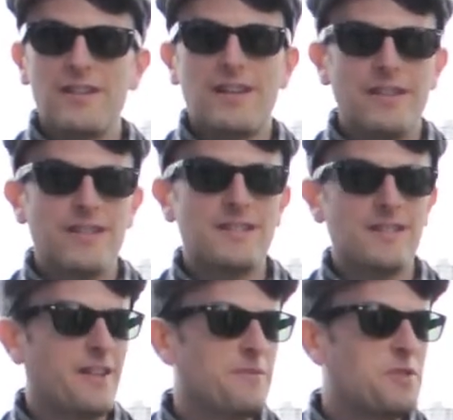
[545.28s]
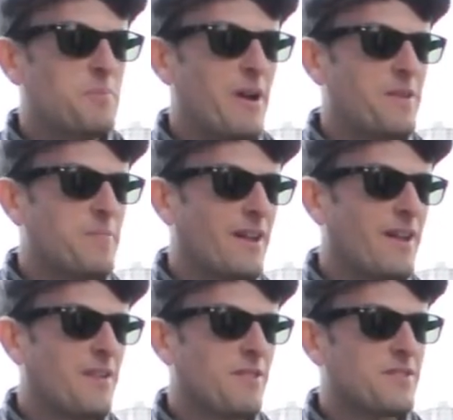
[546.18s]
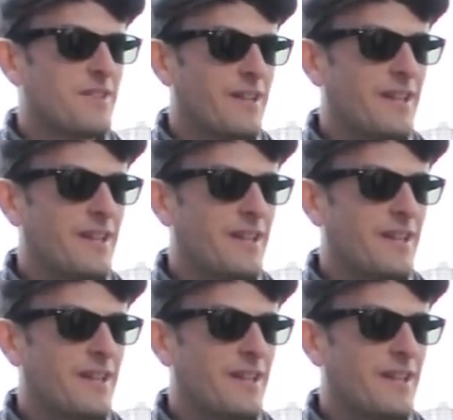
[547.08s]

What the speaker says: that's kind of inspired me. I want to start